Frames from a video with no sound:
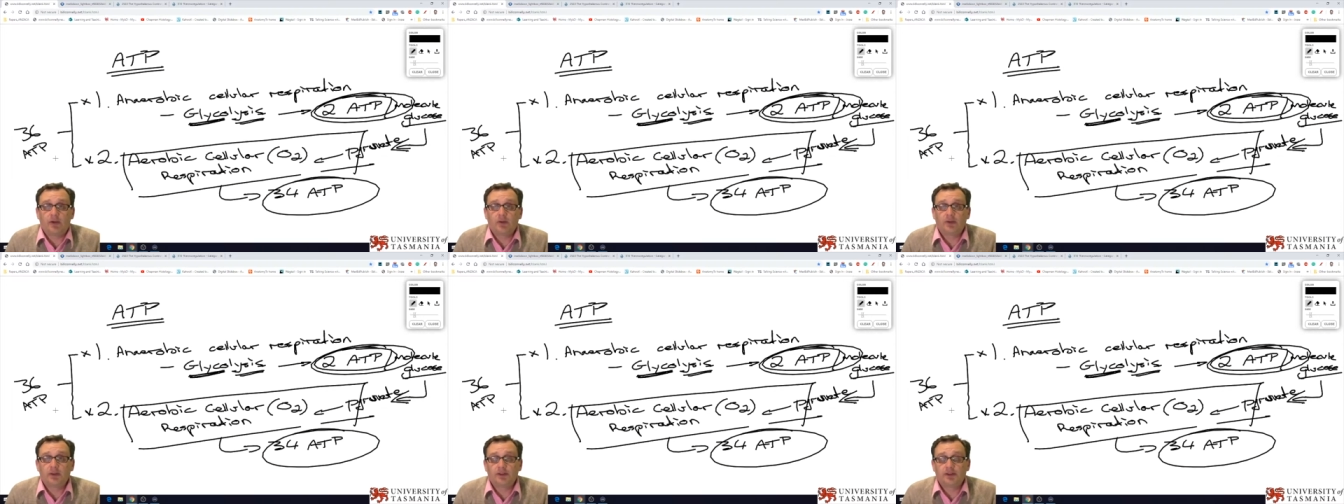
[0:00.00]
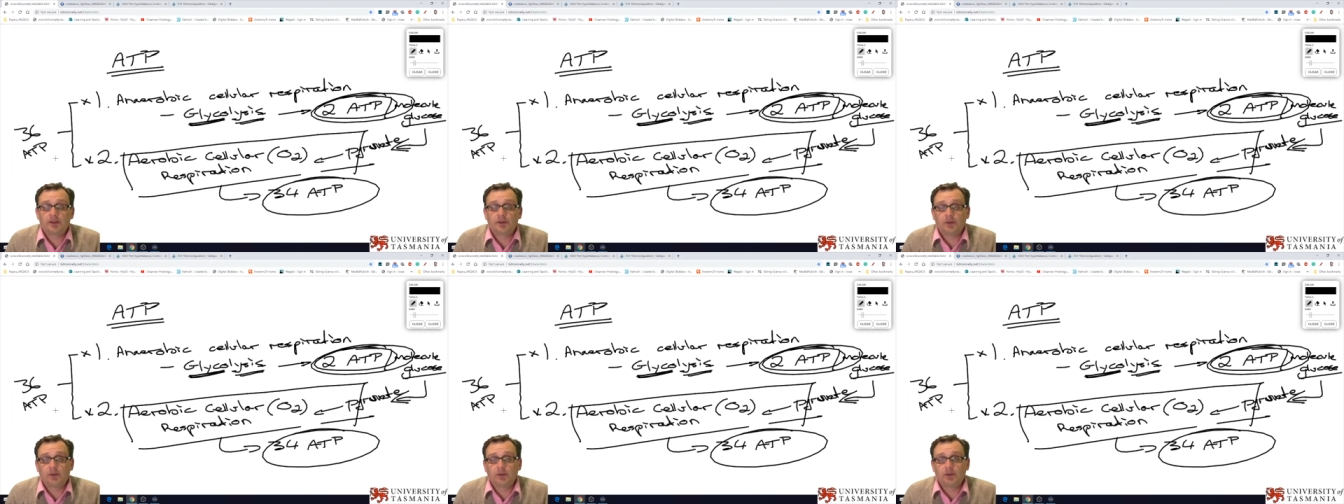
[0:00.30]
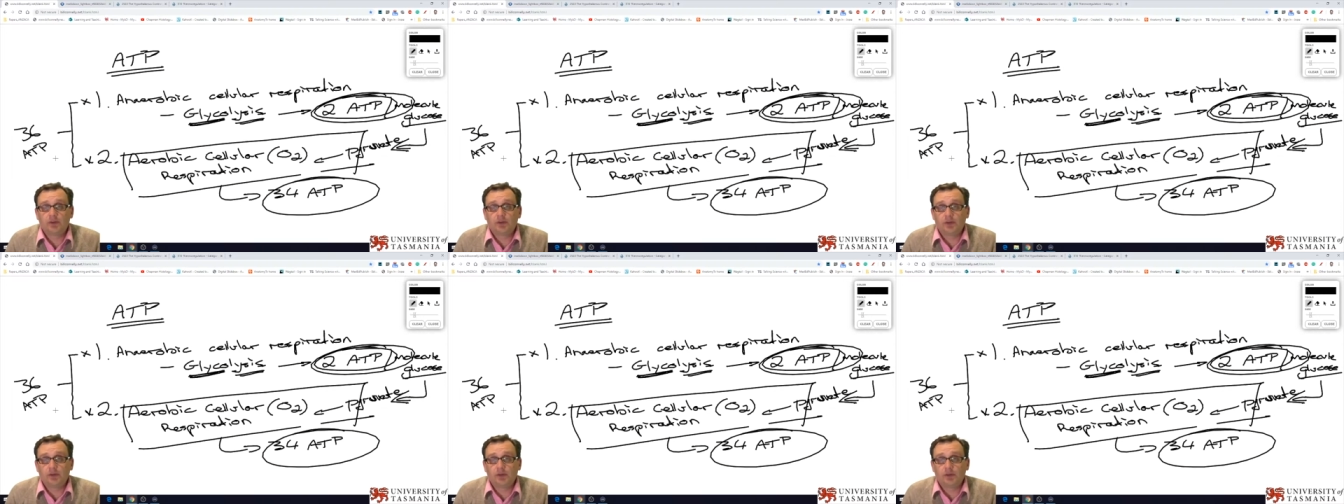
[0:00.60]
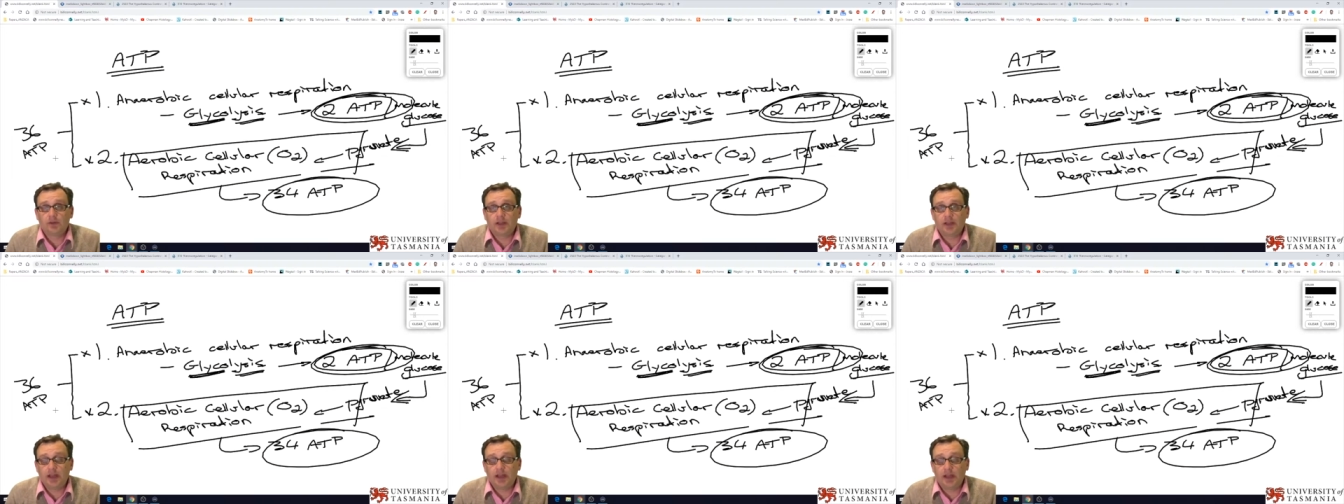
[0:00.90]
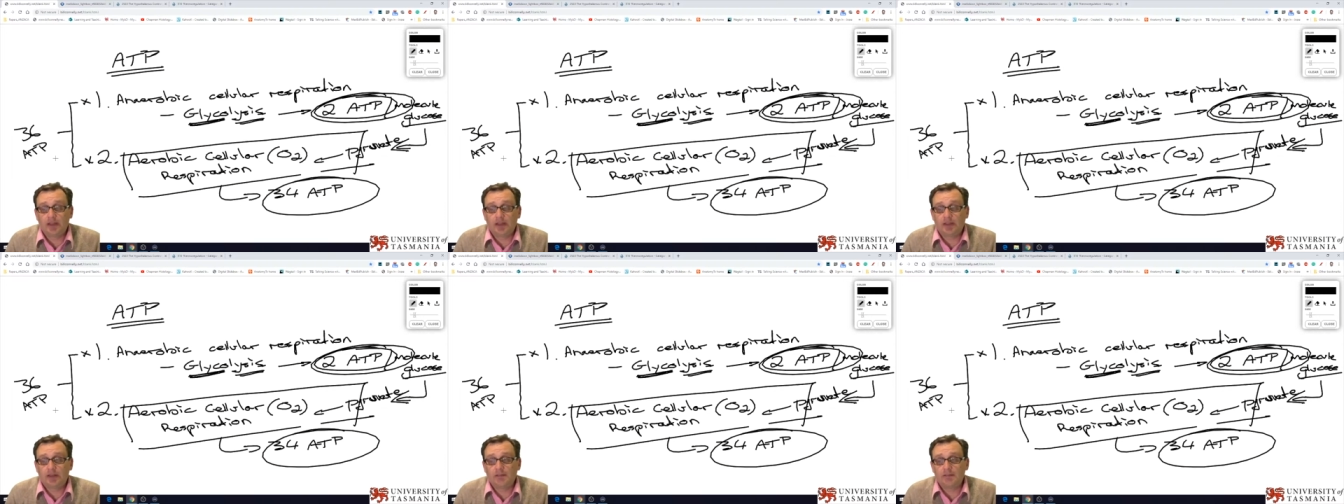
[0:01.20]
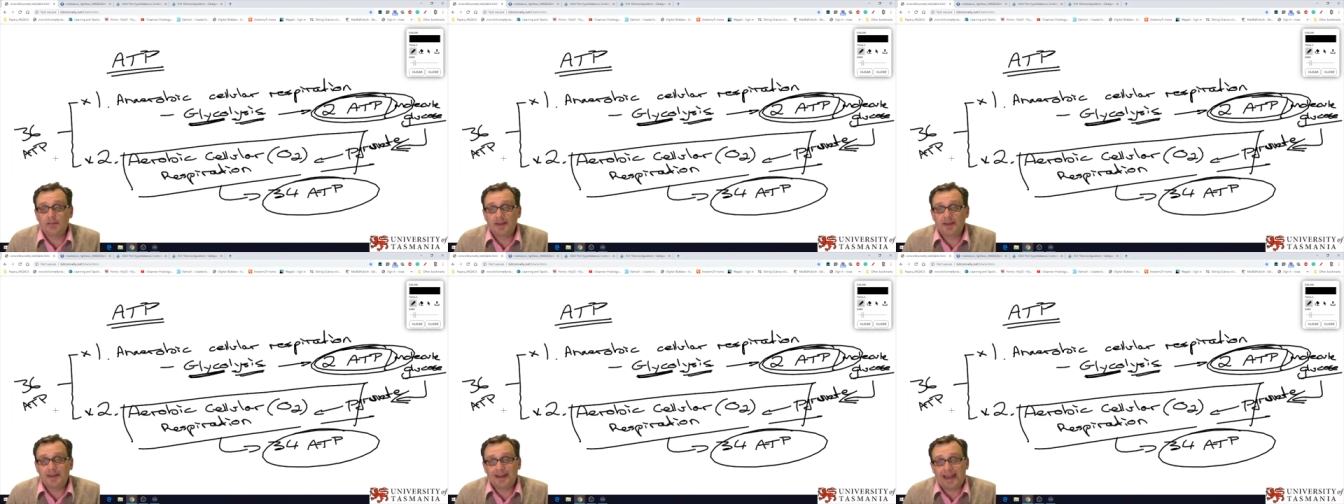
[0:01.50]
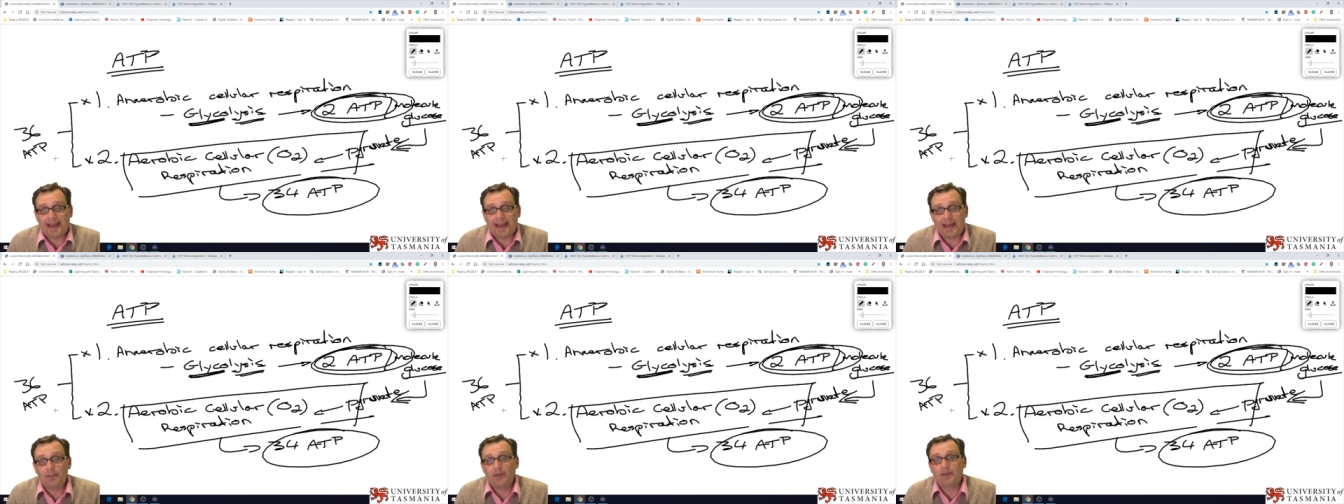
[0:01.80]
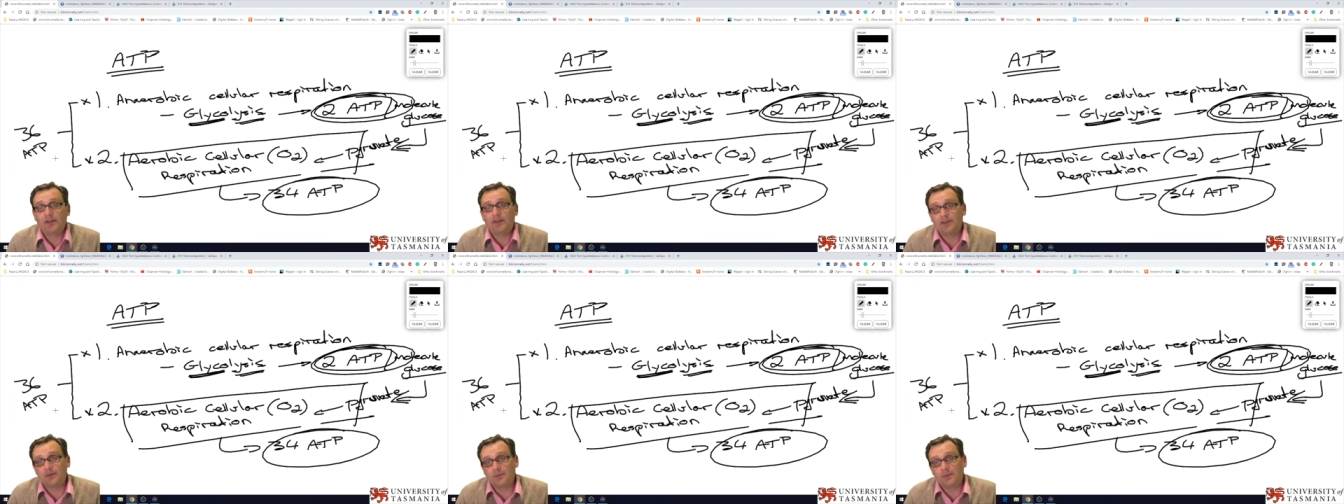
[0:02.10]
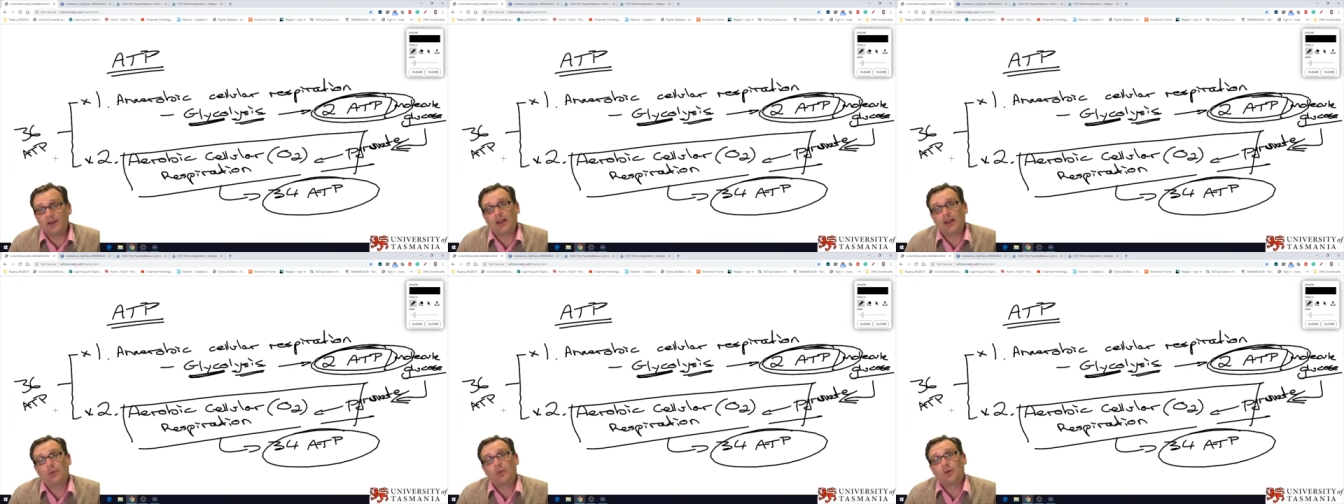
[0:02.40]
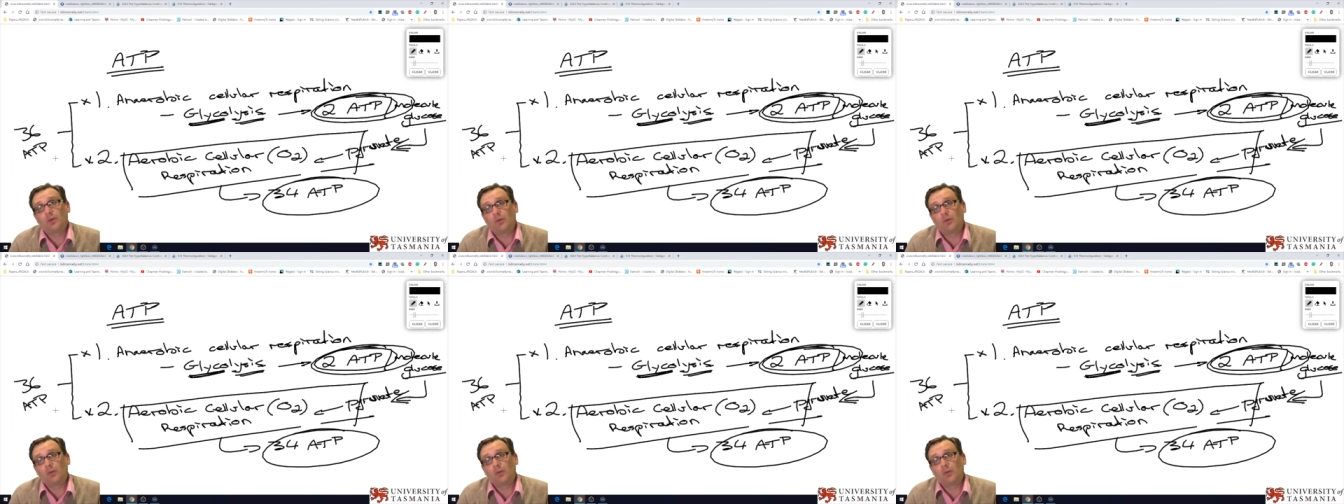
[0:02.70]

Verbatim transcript: how it is that we're sort of looking at the metabolism